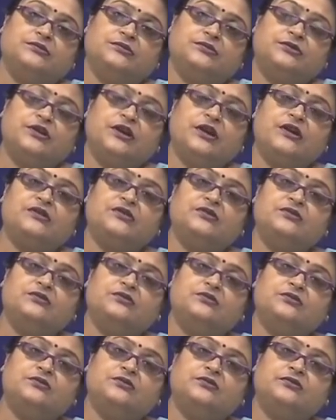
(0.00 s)
try
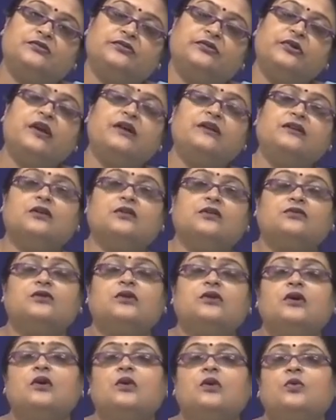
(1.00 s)
to find out
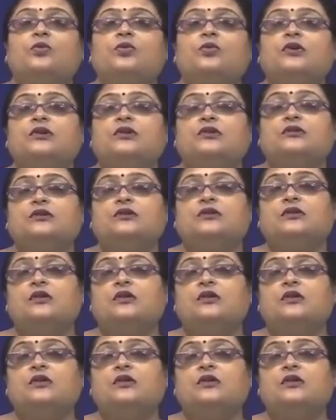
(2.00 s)
what are the